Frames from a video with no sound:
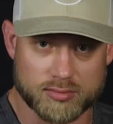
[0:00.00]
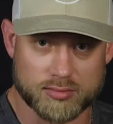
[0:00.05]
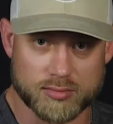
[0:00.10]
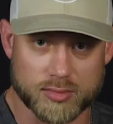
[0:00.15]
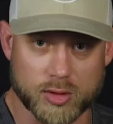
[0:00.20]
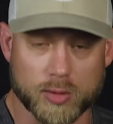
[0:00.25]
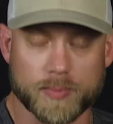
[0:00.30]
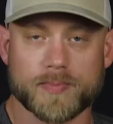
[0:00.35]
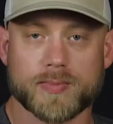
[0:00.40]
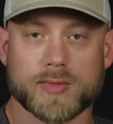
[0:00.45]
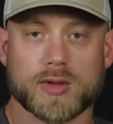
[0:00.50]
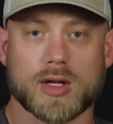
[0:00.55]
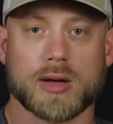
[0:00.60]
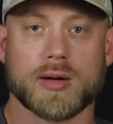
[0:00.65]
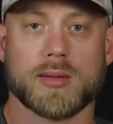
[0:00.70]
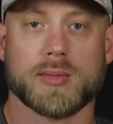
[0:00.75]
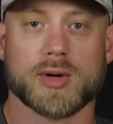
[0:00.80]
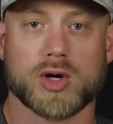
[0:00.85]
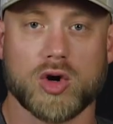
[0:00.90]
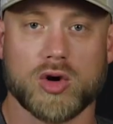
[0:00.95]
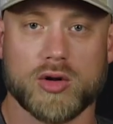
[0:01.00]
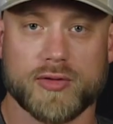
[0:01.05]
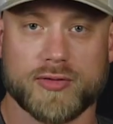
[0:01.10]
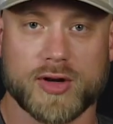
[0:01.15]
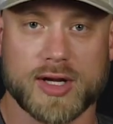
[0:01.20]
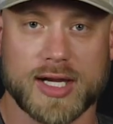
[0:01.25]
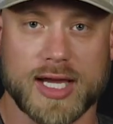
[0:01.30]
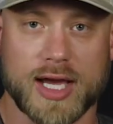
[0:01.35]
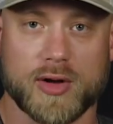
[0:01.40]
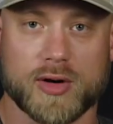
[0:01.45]
I'm going to go to the
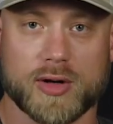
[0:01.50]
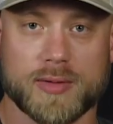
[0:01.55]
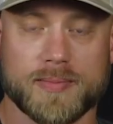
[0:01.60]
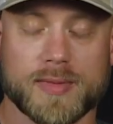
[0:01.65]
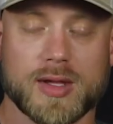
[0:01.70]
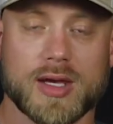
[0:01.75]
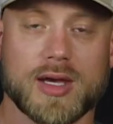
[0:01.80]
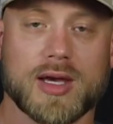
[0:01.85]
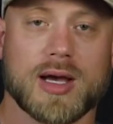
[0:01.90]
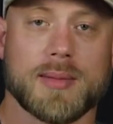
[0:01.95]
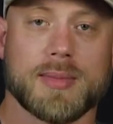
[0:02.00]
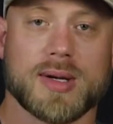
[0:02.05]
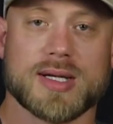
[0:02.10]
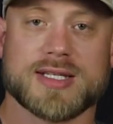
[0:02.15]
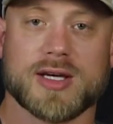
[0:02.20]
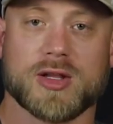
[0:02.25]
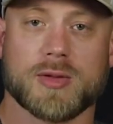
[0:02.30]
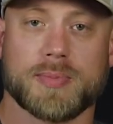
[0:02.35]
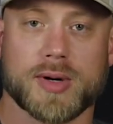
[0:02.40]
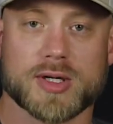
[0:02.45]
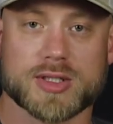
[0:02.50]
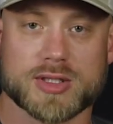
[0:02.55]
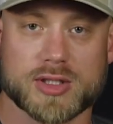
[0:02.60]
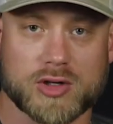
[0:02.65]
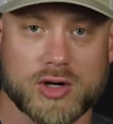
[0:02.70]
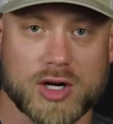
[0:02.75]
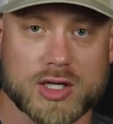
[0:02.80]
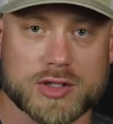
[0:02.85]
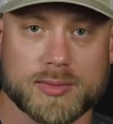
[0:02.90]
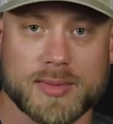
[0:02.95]
front counter. I'm going to tell the person
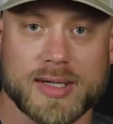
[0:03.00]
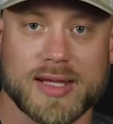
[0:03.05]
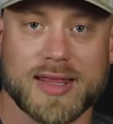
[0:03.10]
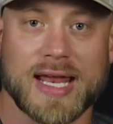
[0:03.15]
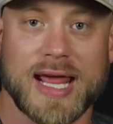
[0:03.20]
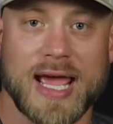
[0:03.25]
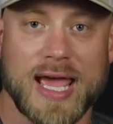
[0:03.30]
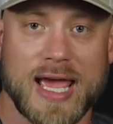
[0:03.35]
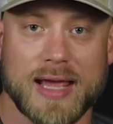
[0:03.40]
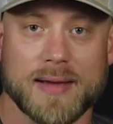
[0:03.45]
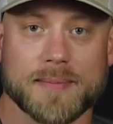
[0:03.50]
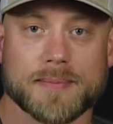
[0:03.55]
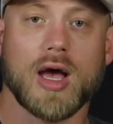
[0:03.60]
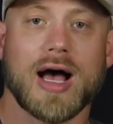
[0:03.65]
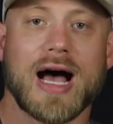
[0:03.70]
across from me that, hey,